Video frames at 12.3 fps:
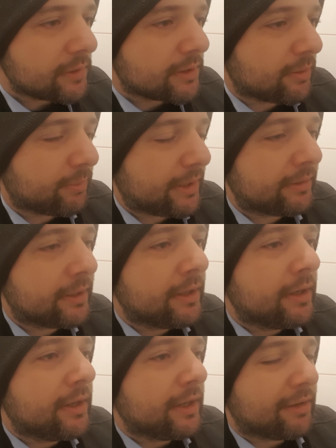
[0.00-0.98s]
You mean,
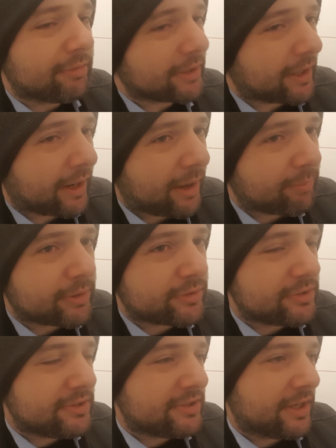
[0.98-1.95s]
if it can happen
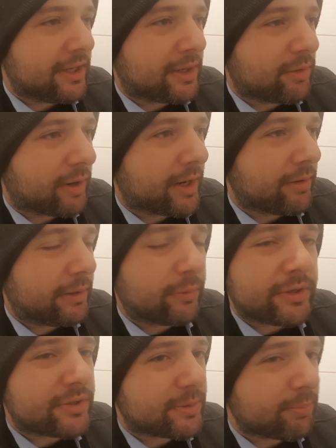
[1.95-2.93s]
to jQuery,
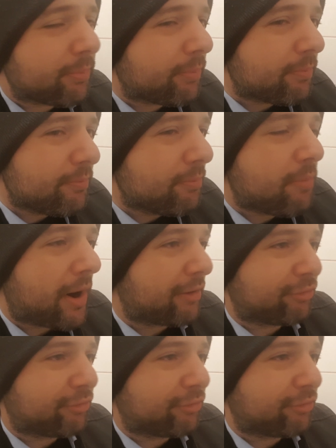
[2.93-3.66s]
which by